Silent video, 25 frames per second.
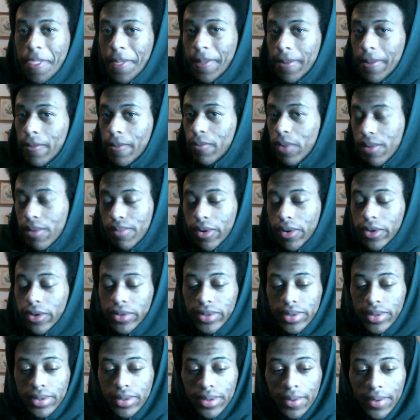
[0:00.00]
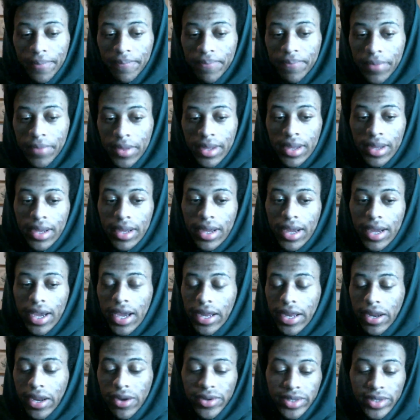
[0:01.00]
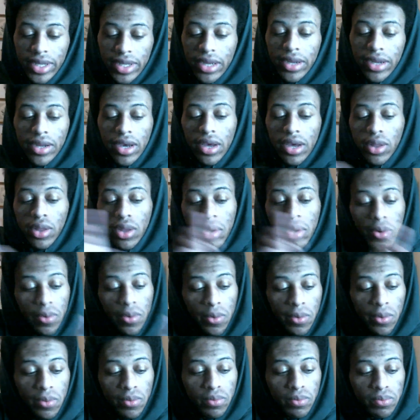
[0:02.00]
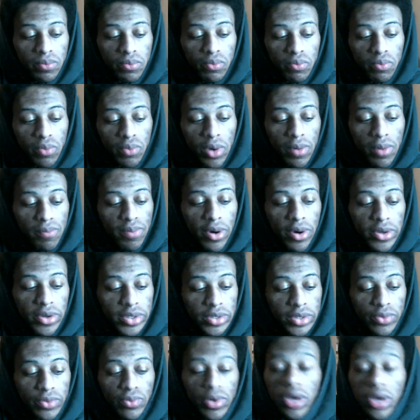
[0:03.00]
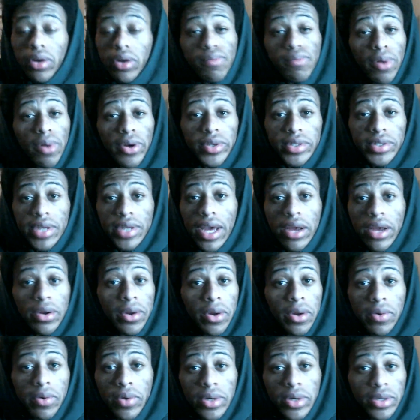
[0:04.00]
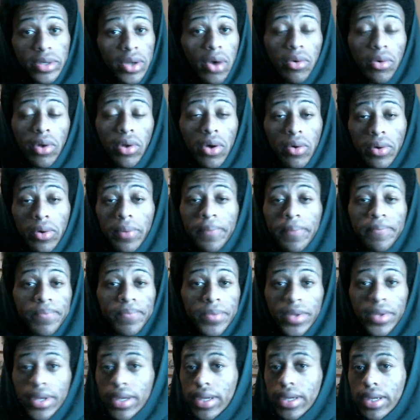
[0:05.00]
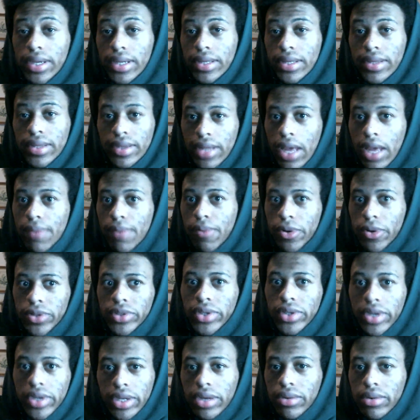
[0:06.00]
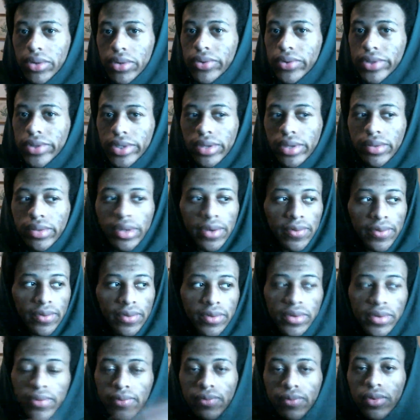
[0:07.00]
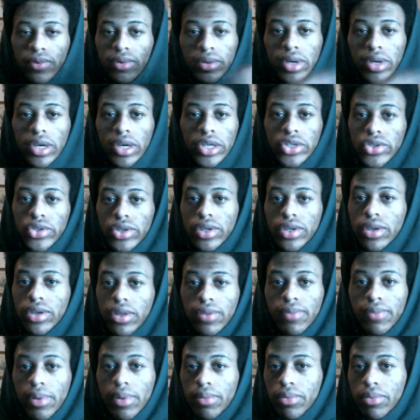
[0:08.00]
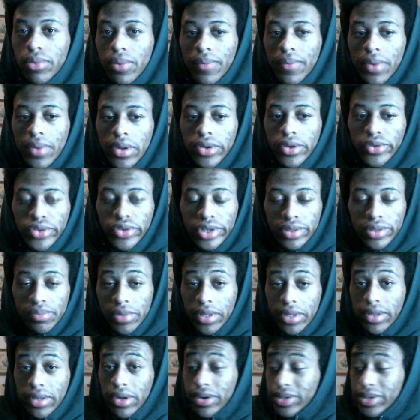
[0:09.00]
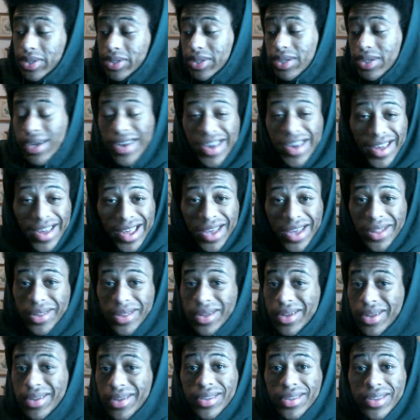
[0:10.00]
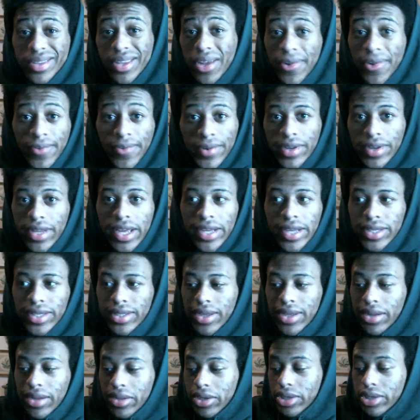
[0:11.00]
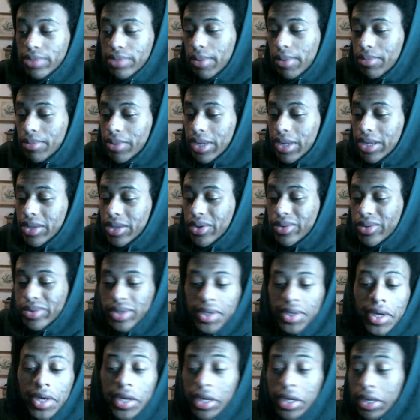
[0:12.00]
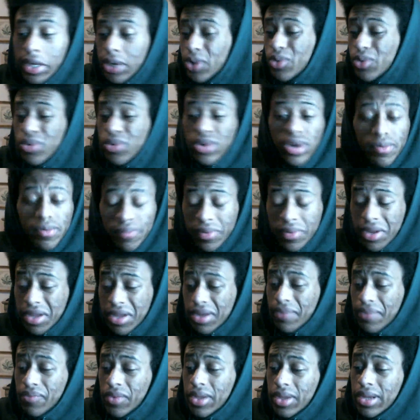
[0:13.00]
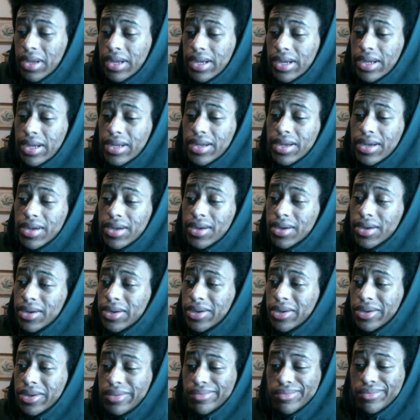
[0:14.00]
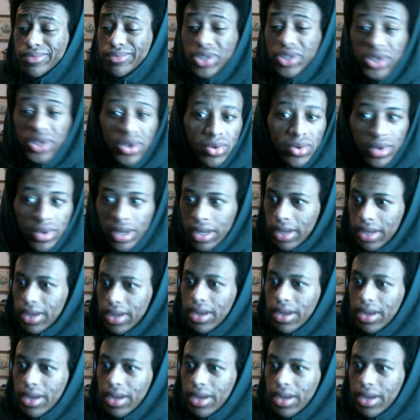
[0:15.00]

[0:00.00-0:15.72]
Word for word: one person, and there was that other one person, random person out of nowhere, don't know him, that person gonna end up doing something different from the hundred other people. Trust me, there's hella different dances out there. There's people that do tutting, krumping, uh, juking,